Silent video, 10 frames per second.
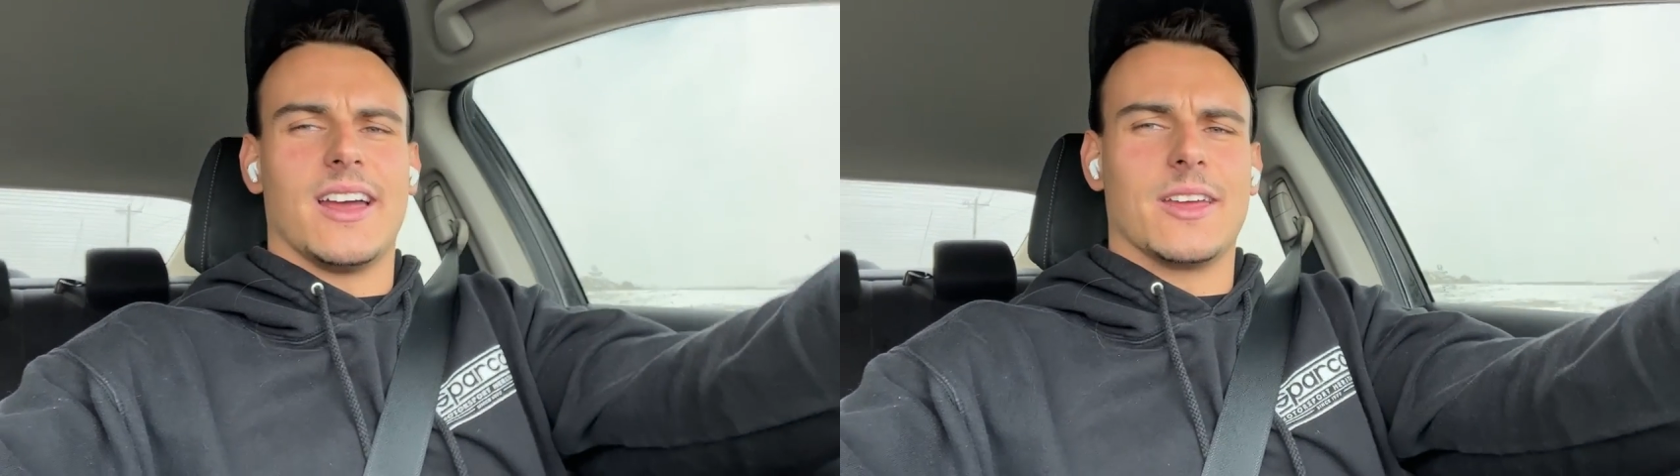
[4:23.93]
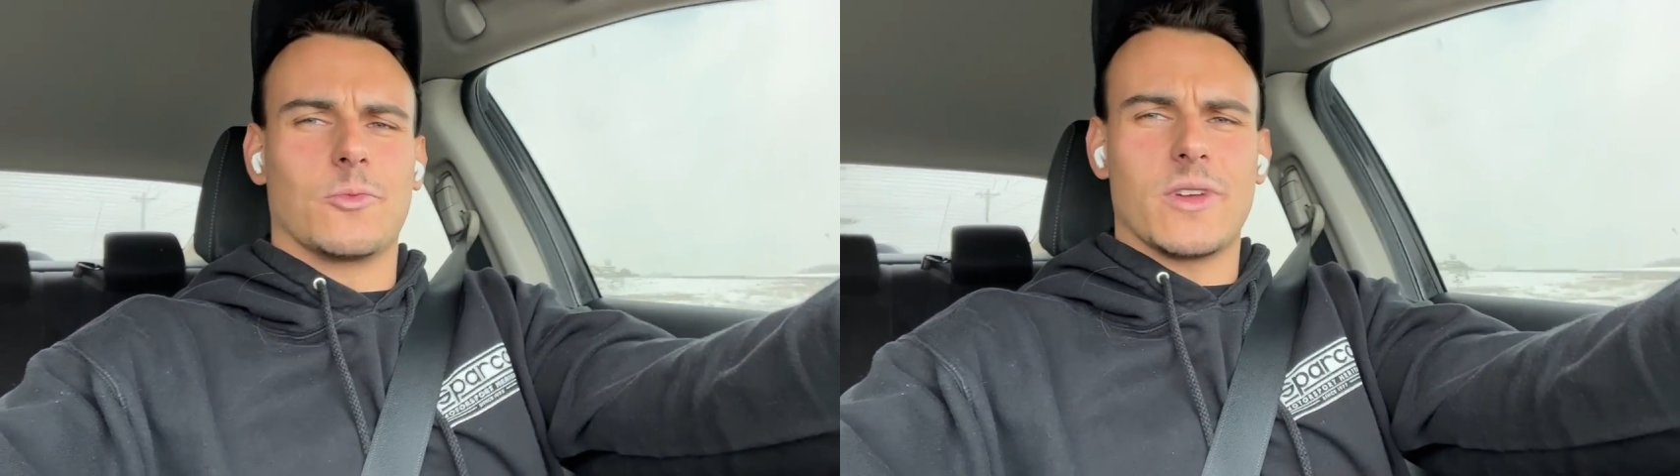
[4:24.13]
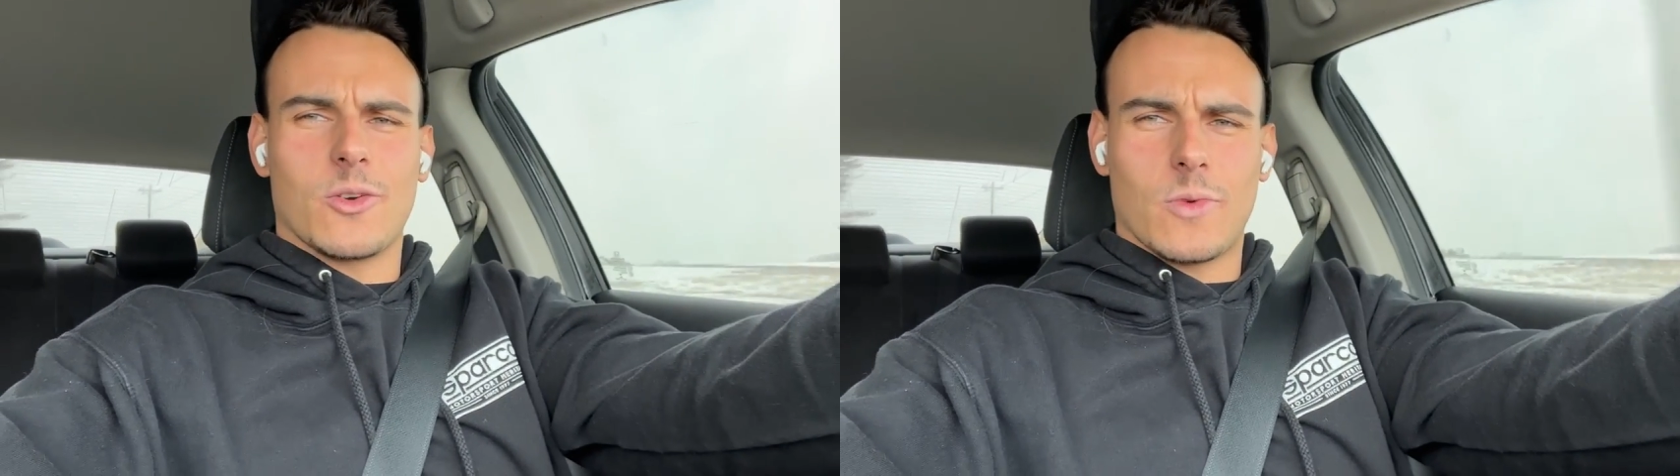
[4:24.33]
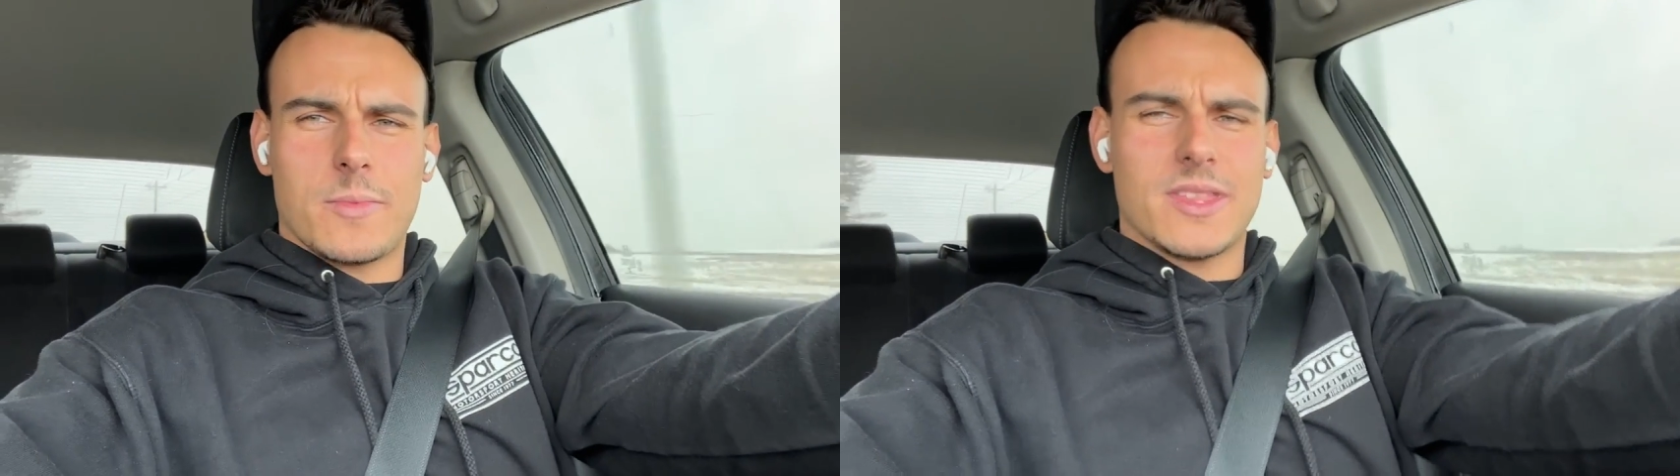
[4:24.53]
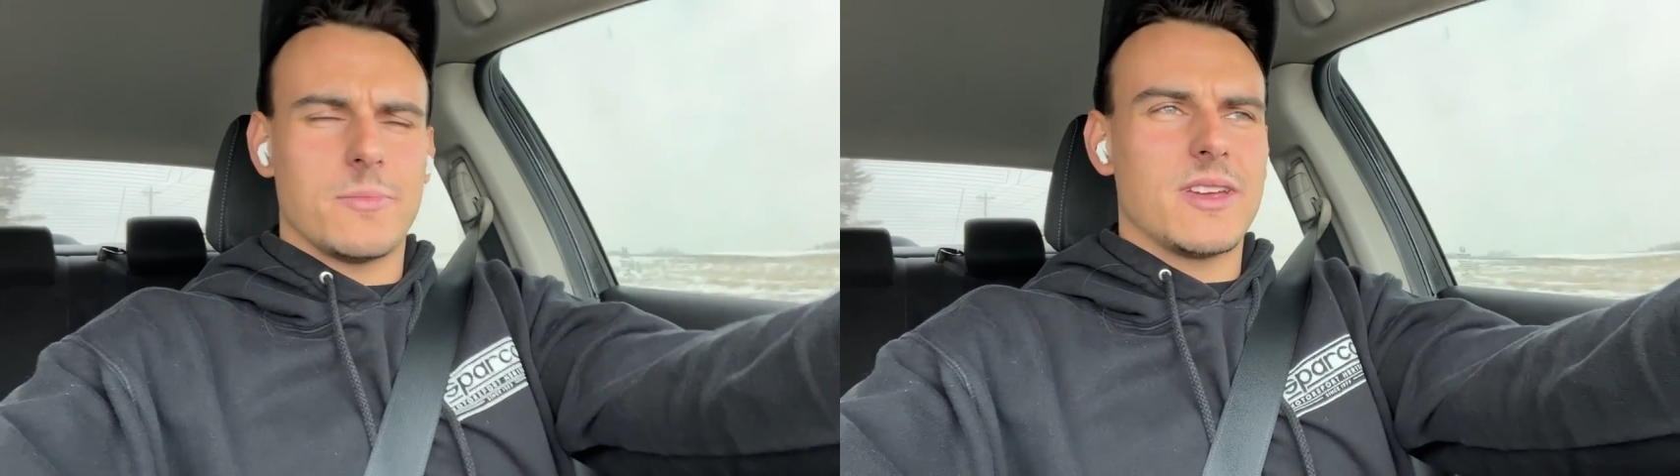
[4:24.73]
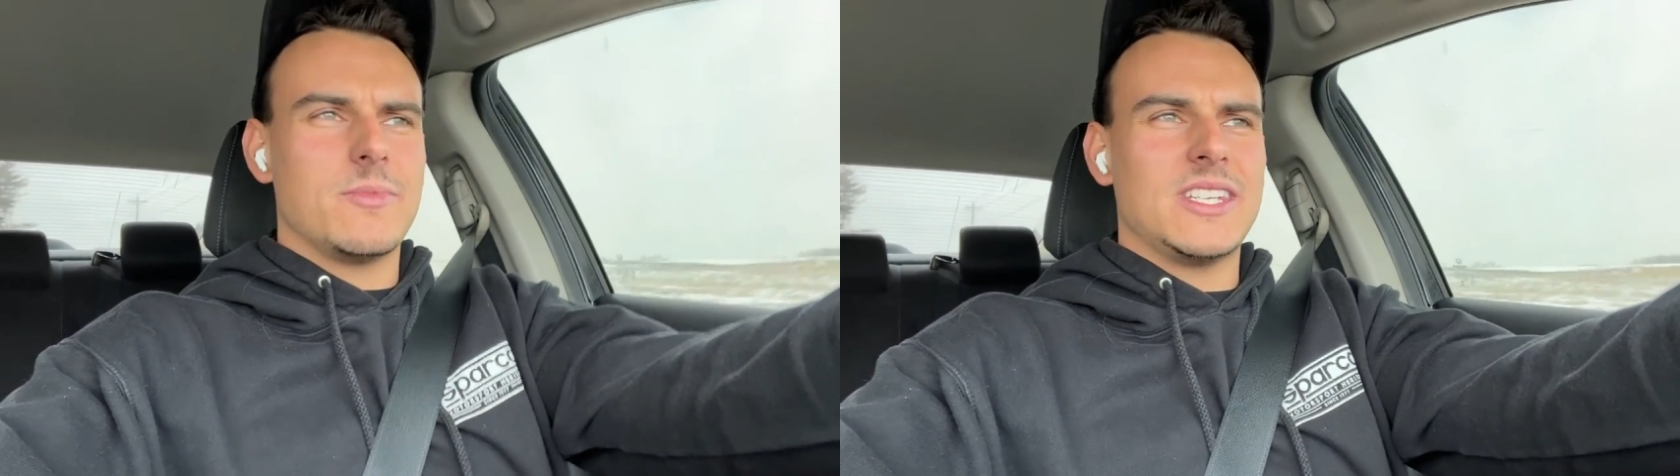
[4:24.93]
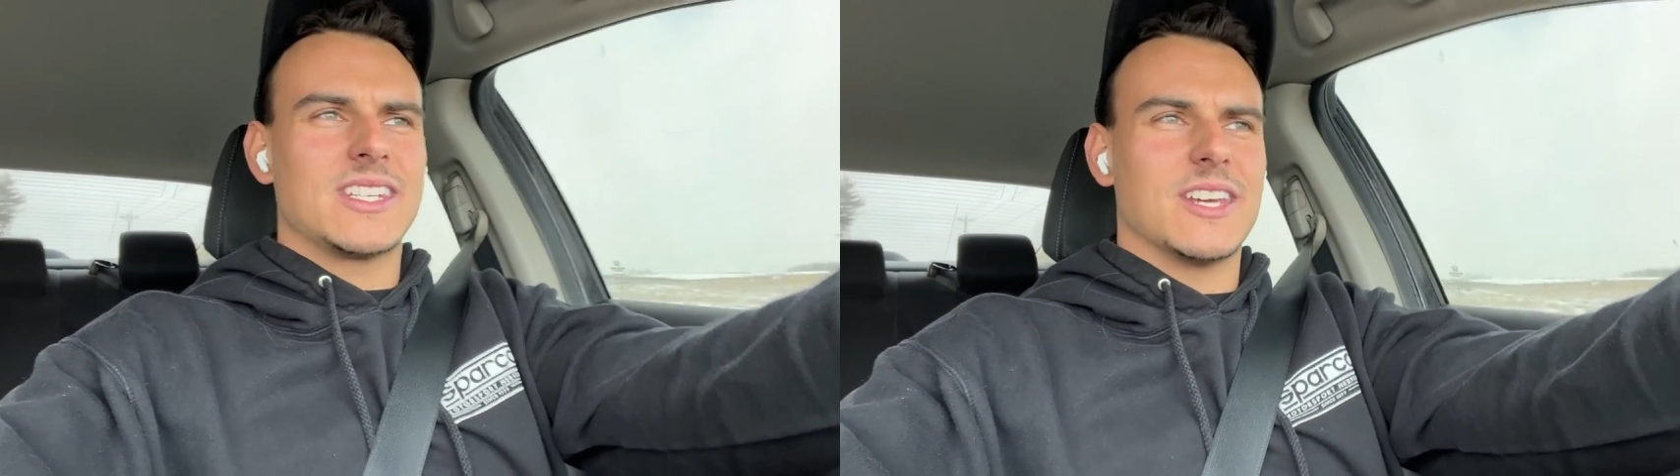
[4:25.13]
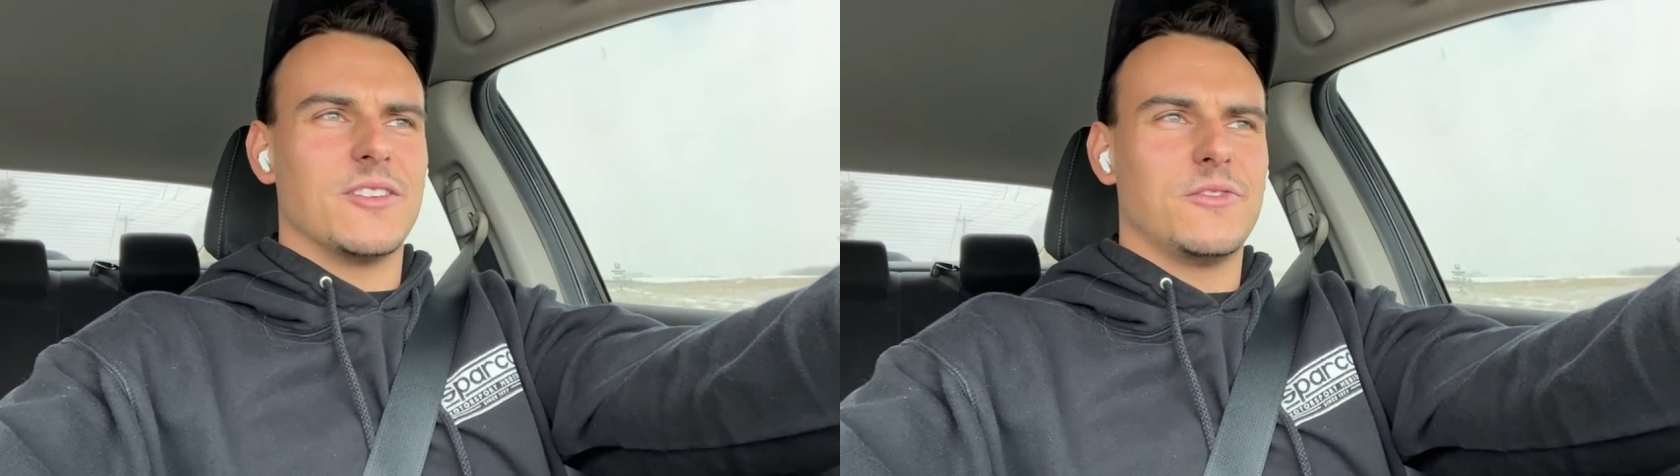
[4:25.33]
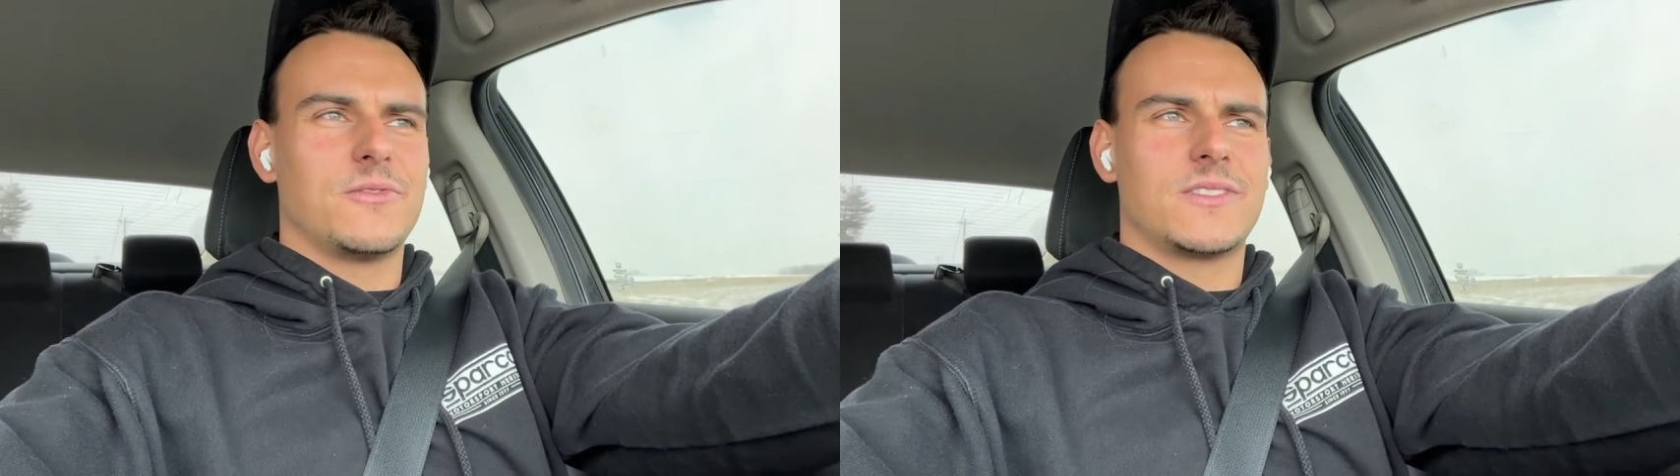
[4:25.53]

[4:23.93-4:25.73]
and we are whipping the baby sieve